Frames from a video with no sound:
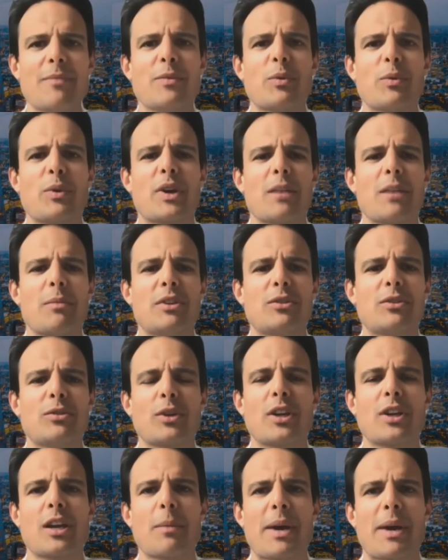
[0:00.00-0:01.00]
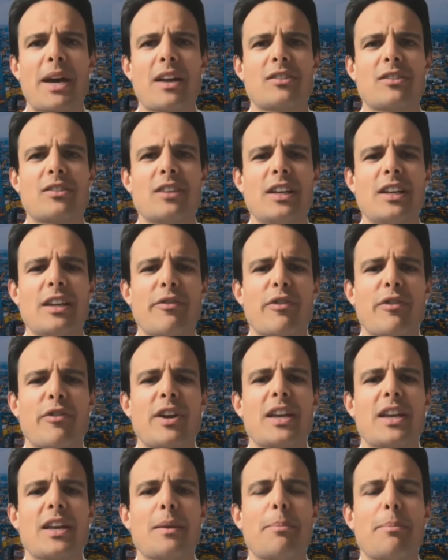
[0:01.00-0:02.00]
we're going to be talking about
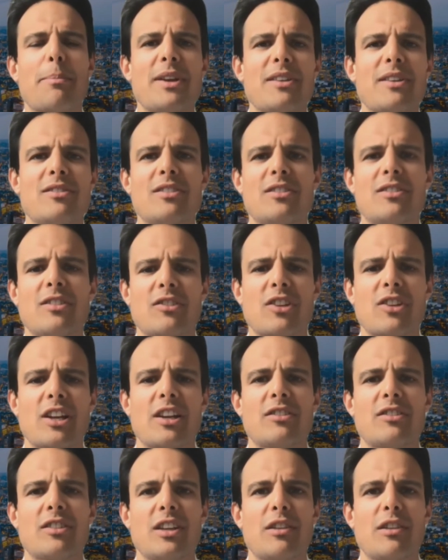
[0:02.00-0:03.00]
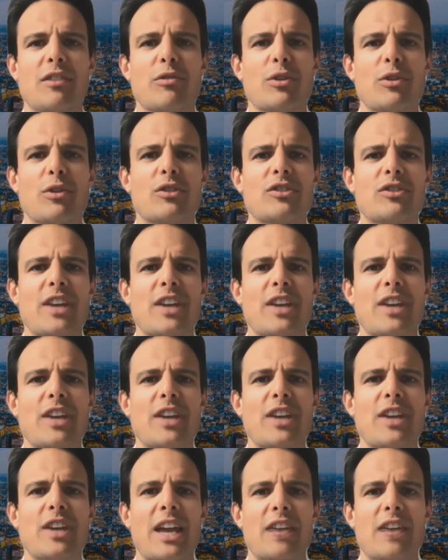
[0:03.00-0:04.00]
delivering business agility through your tech
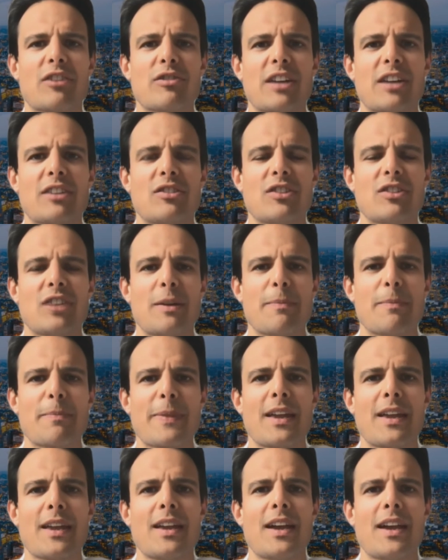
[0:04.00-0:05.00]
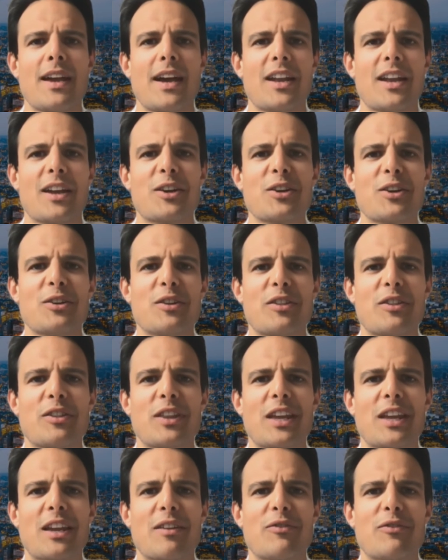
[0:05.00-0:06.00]
strategy. And I couldn't
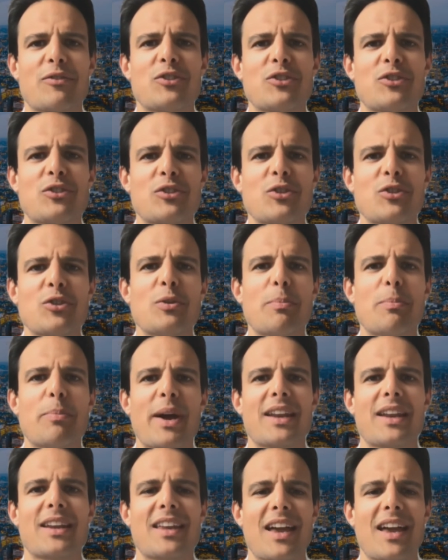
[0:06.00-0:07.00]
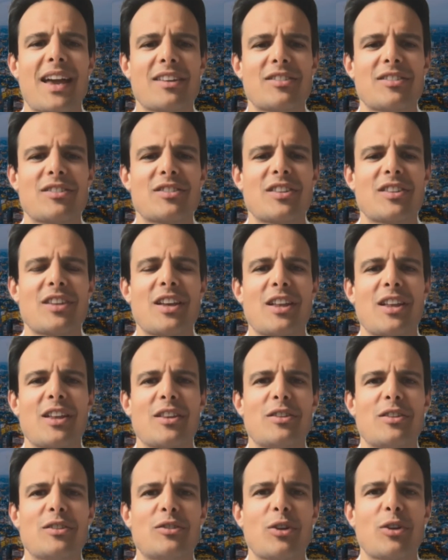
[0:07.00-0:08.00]
think of two better guests
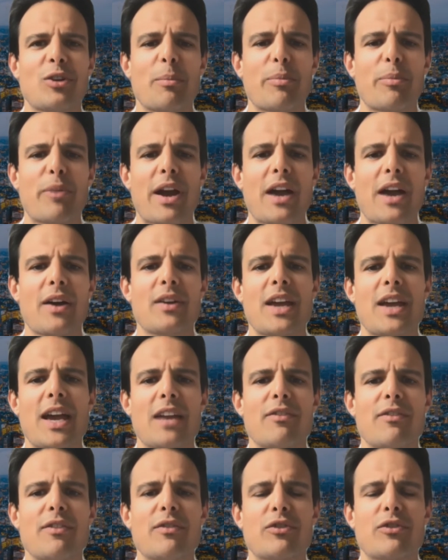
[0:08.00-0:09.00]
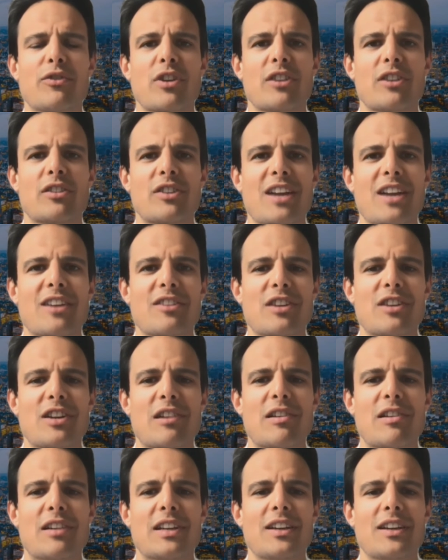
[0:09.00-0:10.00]
than Tom Brown, Head of Infrastructure
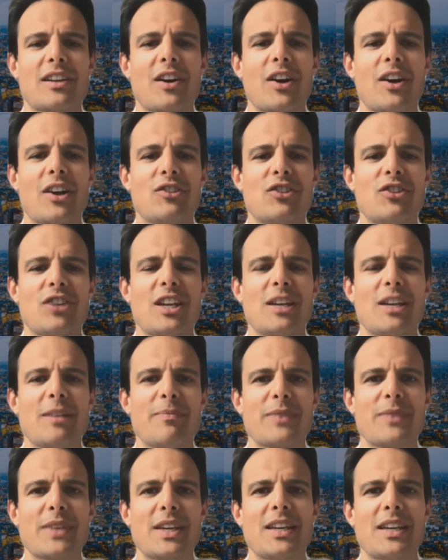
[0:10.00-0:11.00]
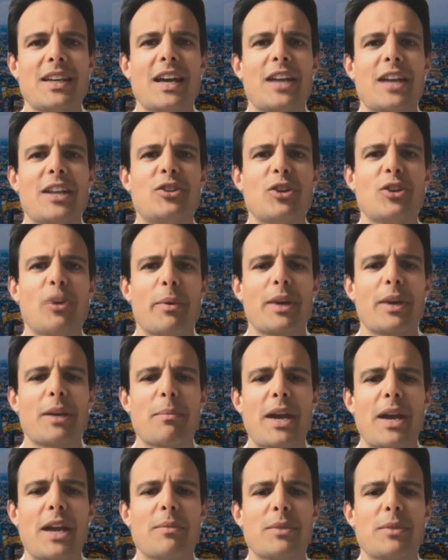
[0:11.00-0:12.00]
Engineering at IG, and Dominic
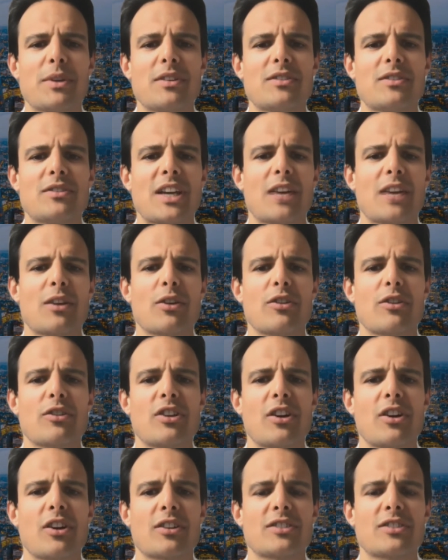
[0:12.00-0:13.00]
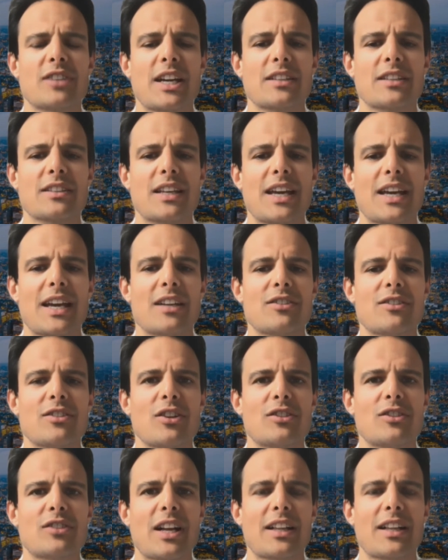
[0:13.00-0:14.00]
Maidment, Technology Architect at
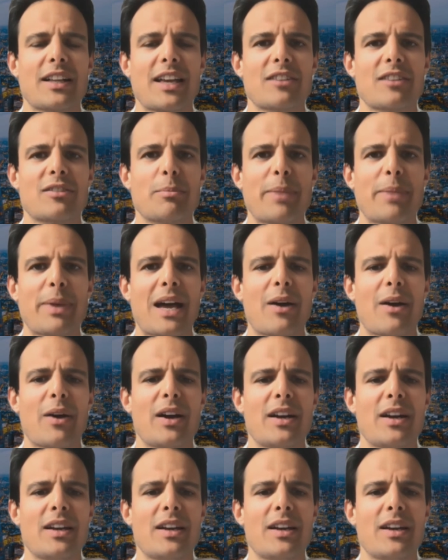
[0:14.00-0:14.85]
Total Gas and Power,